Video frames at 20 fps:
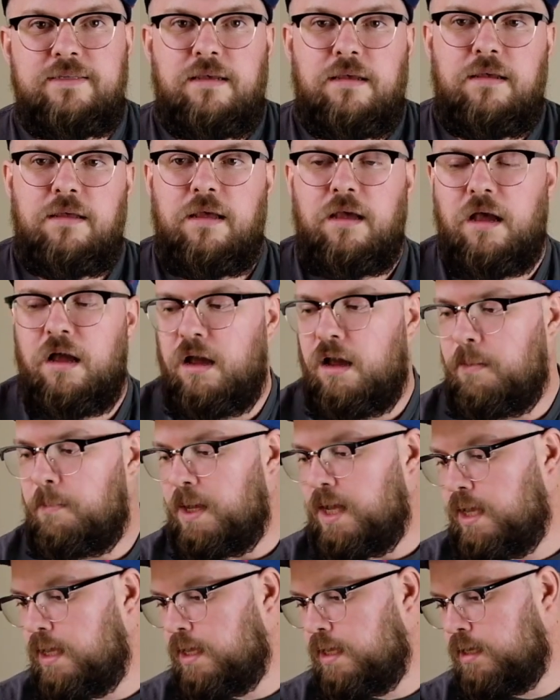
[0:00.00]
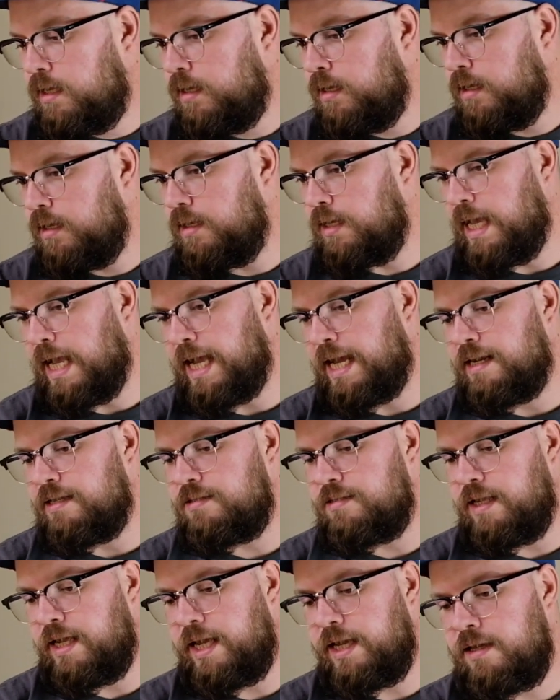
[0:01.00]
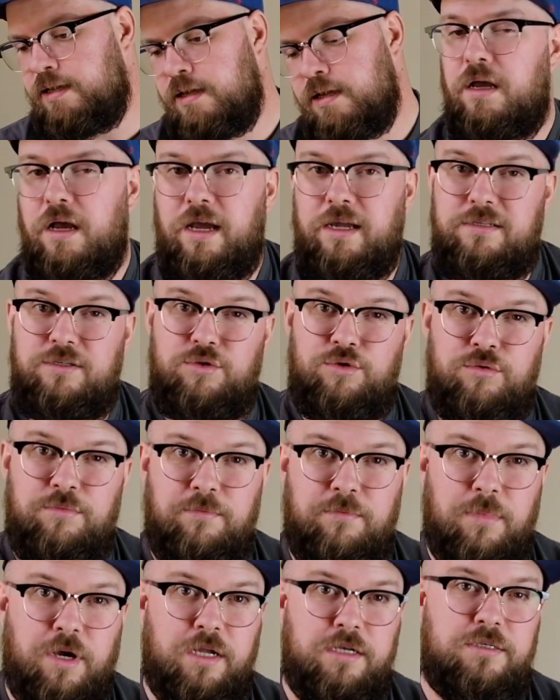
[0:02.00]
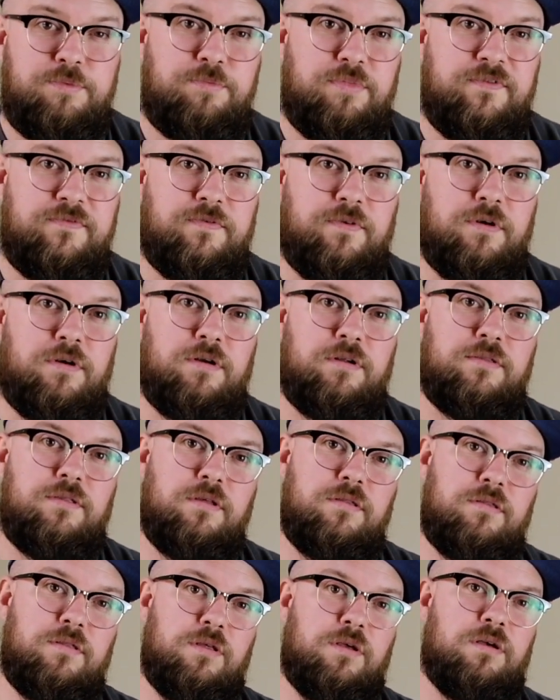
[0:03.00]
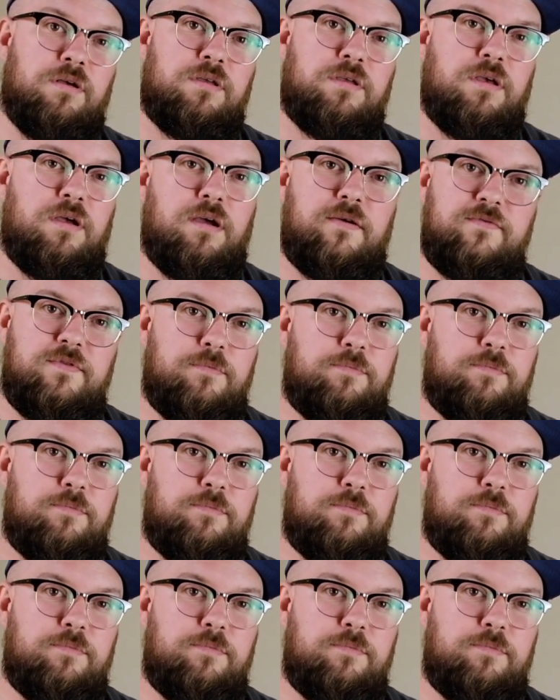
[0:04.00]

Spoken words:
guys, I gotta say, I do much prefer the look of the